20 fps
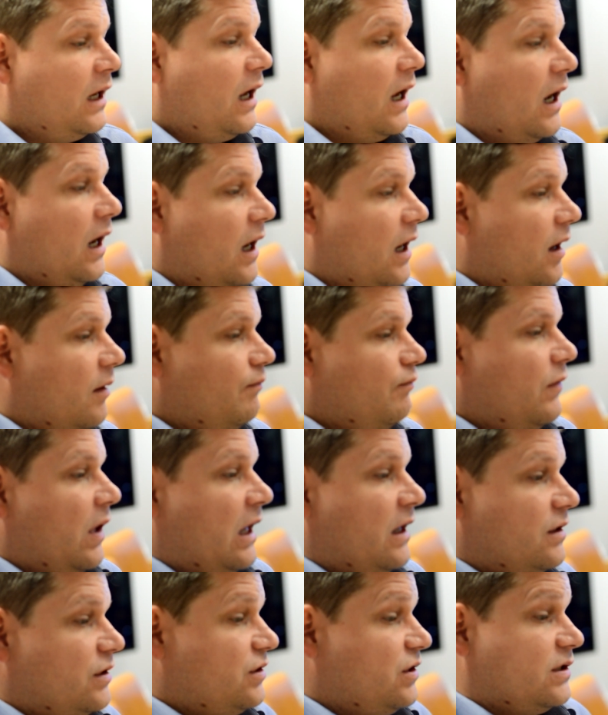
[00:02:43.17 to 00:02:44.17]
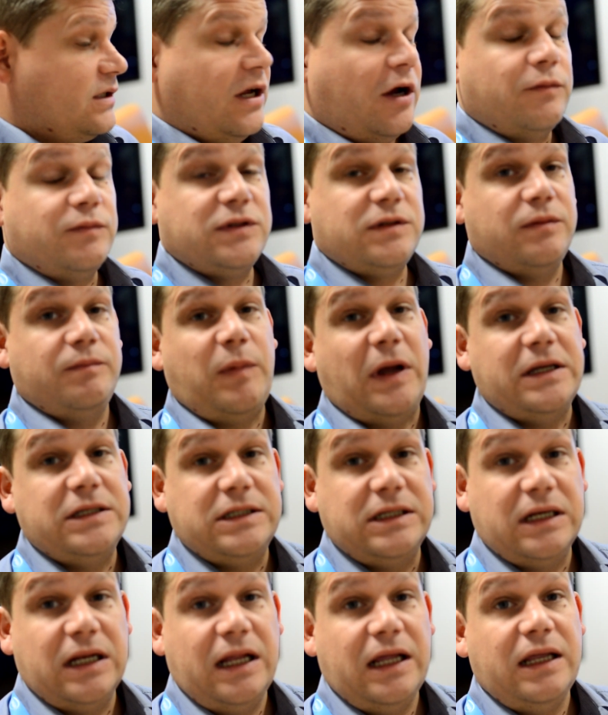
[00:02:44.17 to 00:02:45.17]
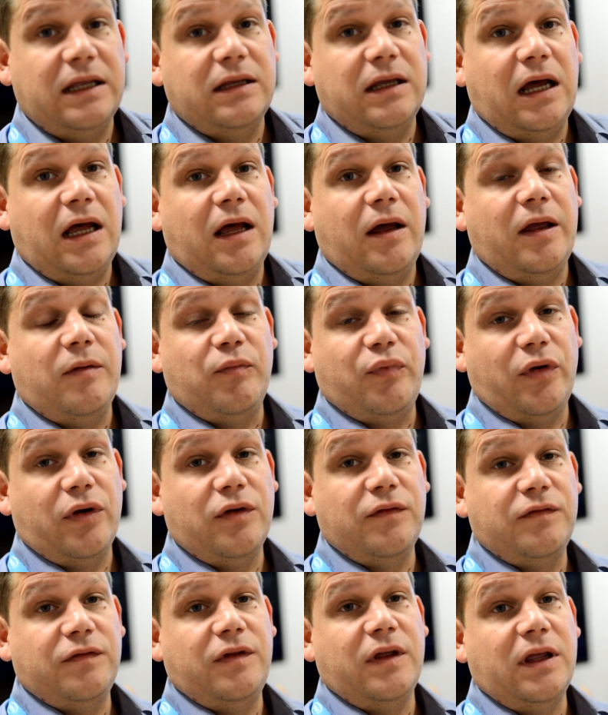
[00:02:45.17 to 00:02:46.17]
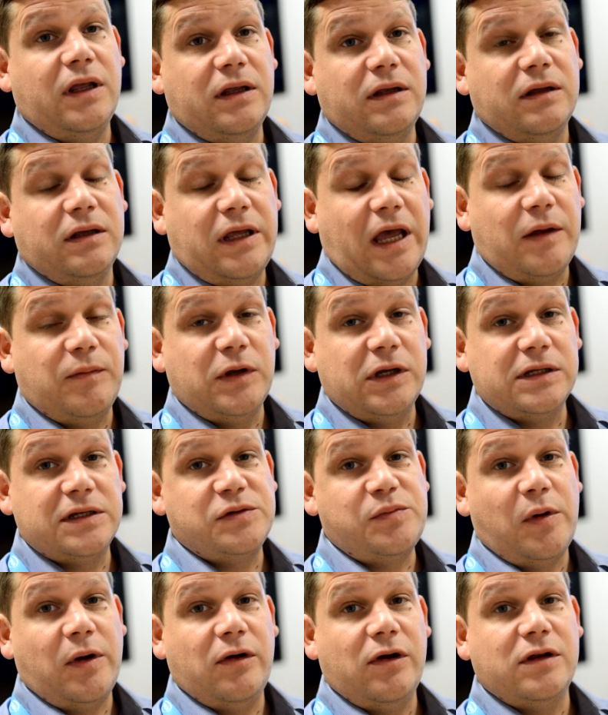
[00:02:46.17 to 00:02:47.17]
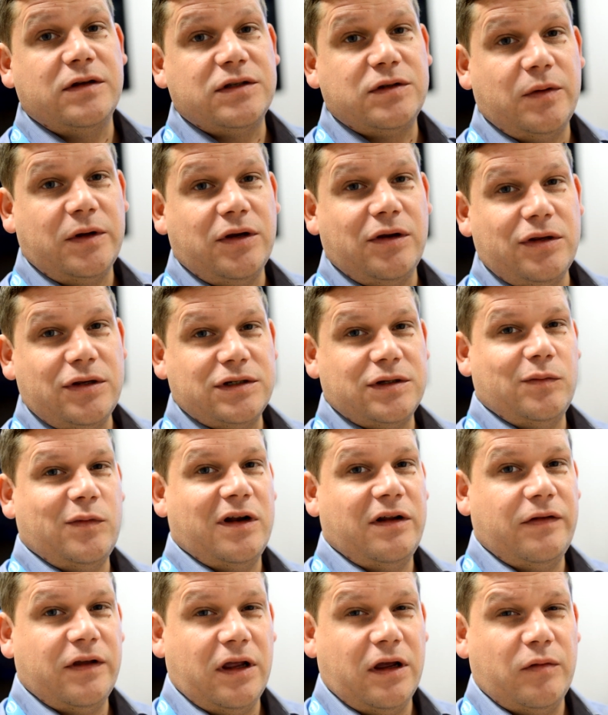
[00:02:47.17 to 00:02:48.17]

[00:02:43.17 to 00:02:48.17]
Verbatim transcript: um, and just helps basically uh, improve the gaming experience when you're using one of the